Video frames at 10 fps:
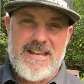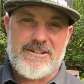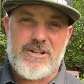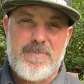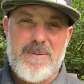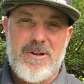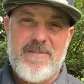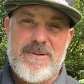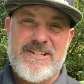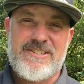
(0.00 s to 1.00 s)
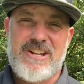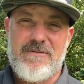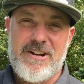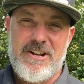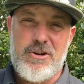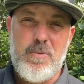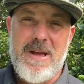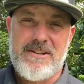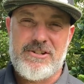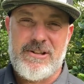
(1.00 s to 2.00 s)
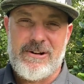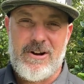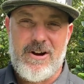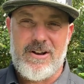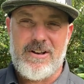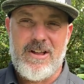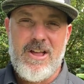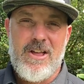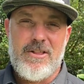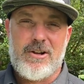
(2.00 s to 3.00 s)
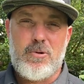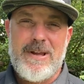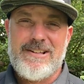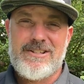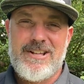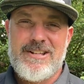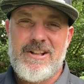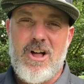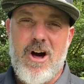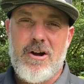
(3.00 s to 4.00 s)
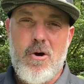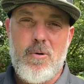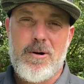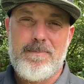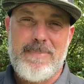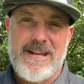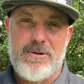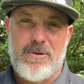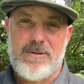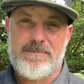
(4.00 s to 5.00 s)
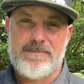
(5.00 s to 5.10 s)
Now, some people have been discovering a new pest in their garden, the Queensland Longhorn beetle.